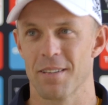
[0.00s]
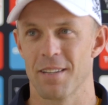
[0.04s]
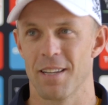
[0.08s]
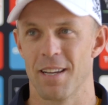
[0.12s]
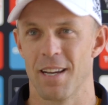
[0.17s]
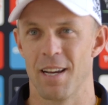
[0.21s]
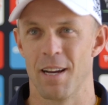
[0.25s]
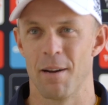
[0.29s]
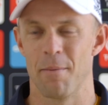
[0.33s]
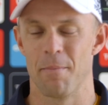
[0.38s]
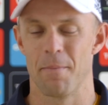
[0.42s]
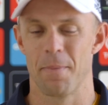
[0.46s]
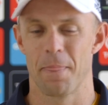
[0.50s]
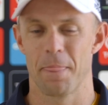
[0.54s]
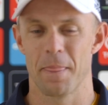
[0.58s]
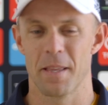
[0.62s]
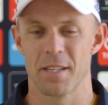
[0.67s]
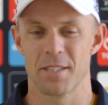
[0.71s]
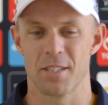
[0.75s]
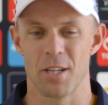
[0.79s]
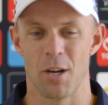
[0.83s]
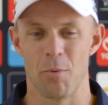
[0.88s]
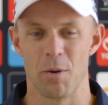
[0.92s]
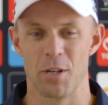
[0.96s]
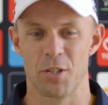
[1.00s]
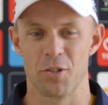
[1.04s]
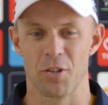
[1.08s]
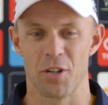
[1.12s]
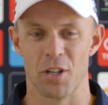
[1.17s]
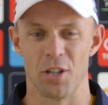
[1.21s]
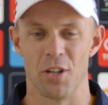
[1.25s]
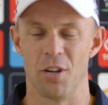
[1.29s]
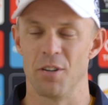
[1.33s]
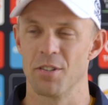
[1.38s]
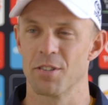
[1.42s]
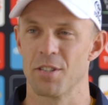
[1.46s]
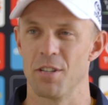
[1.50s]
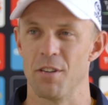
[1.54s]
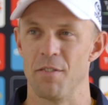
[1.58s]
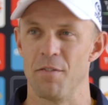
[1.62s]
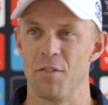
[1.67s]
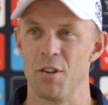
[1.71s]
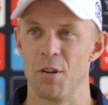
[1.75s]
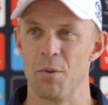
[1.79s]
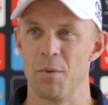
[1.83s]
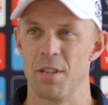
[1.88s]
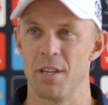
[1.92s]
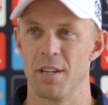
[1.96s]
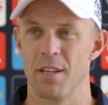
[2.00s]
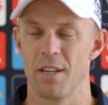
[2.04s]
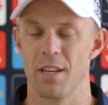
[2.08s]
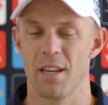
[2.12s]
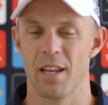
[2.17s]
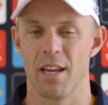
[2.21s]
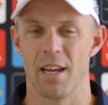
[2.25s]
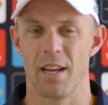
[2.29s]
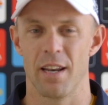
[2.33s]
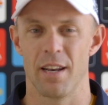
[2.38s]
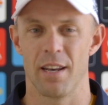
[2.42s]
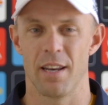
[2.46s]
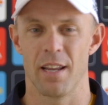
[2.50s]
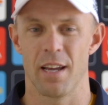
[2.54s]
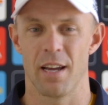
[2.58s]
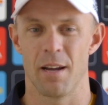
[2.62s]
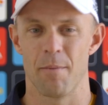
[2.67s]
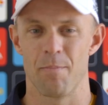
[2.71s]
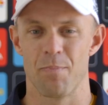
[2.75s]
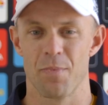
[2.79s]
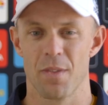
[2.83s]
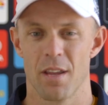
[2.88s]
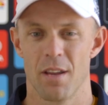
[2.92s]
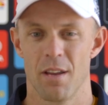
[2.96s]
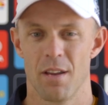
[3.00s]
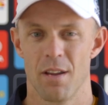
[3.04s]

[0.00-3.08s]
Um, so we took a long-term view with it, and um,